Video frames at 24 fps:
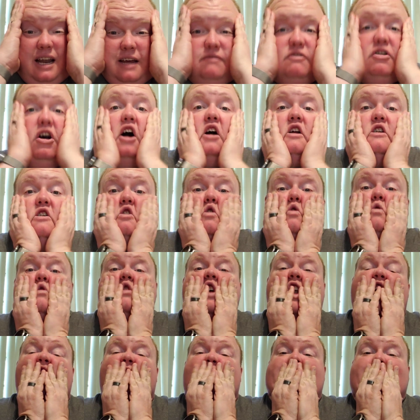I've talked to
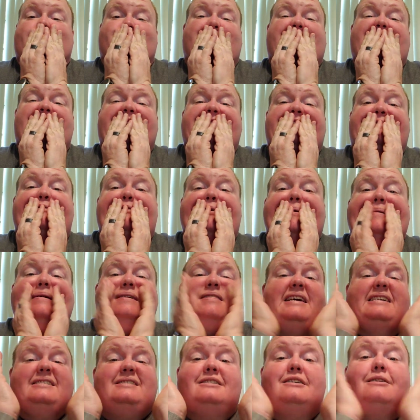that I explained it to them, and
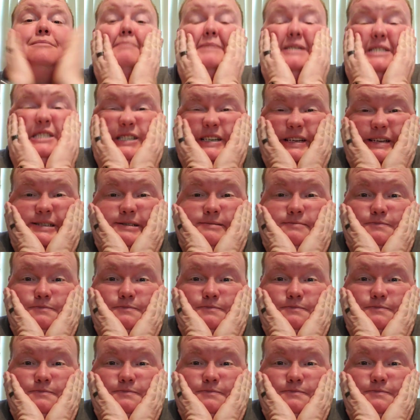they still miss it.